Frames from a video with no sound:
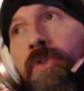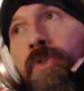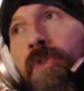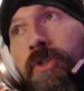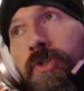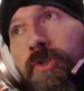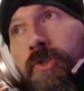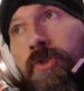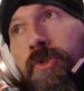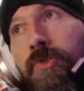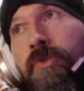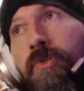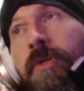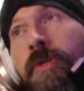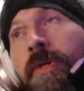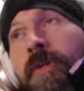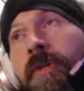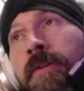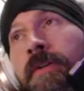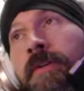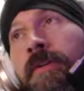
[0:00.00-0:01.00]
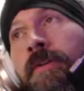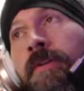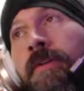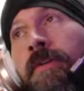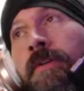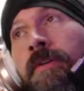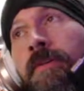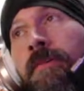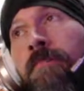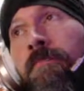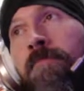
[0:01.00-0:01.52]
you
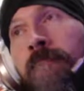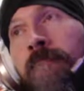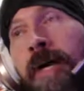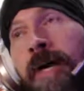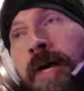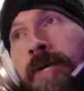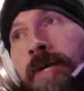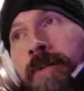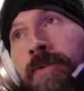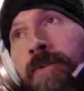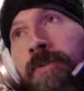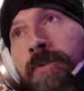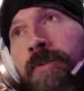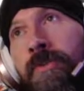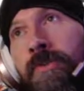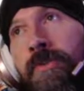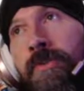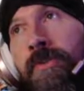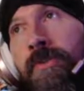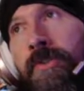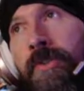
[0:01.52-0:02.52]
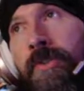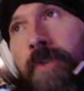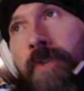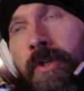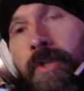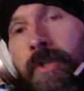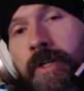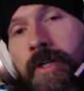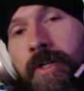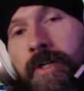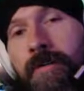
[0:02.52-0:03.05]
by your Social
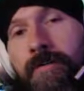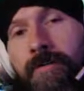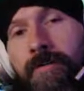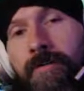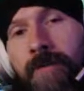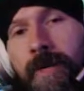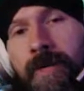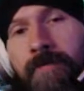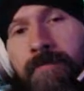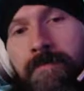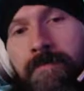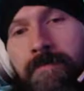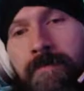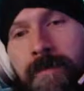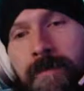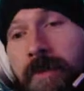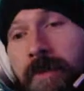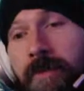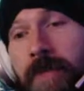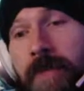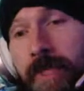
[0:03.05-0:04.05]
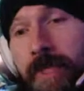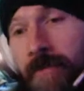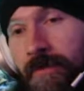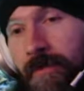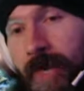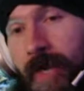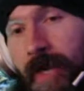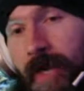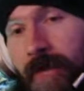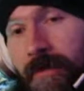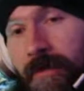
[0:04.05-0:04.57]
Security, right? That's
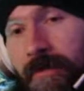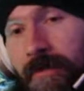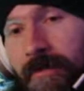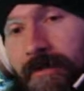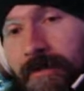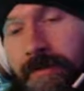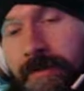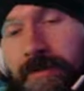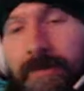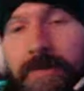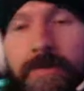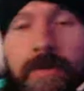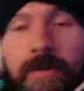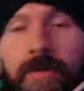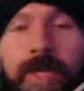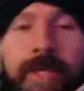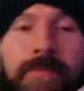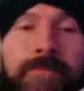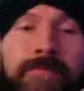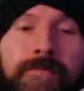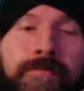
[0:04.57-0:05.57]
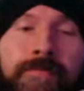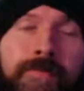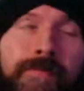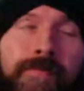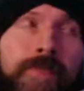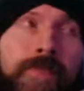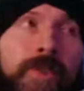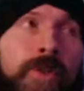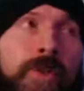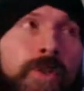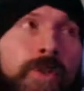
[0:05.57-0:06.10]
fact, right?
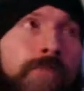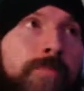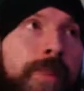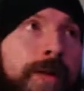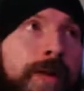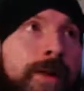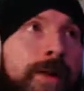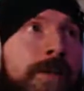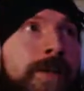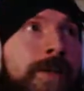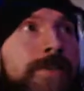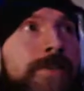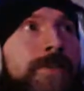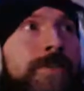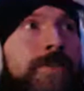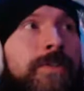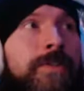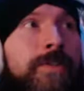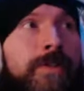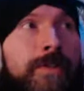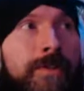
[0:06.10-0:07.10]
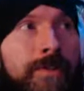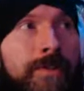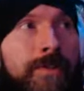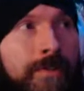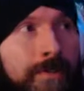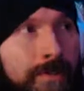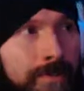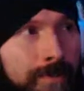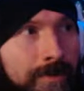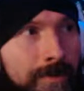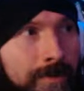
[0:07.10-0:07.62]
Your parents
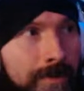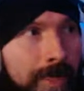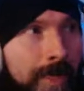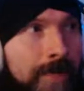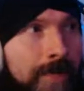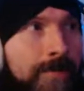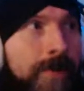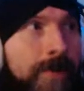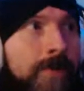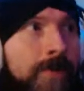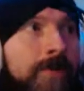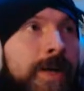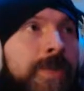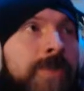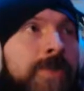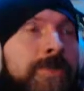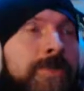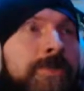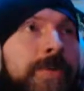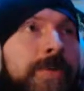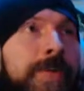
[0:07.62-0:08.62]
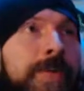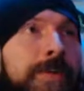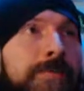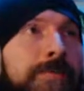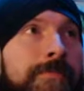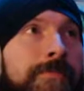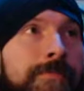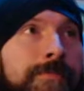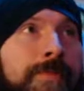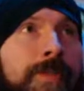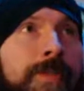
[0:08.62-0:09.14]
gave our rights away,
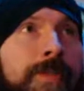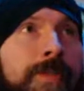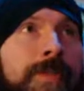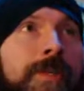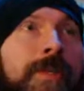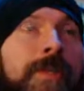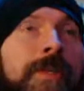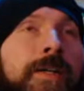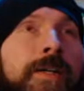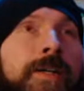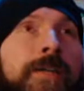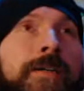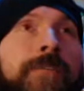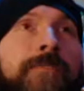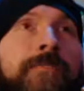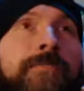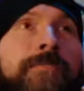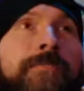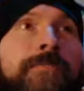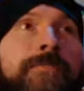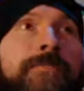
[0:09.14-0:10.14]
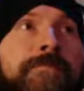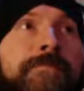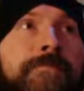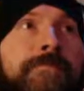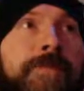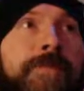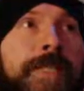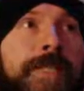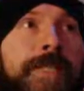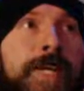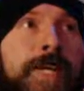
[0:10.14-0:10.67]
and
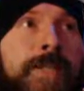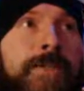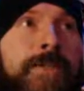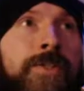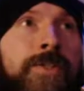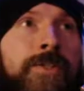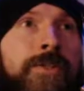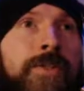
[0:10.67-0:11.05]
that's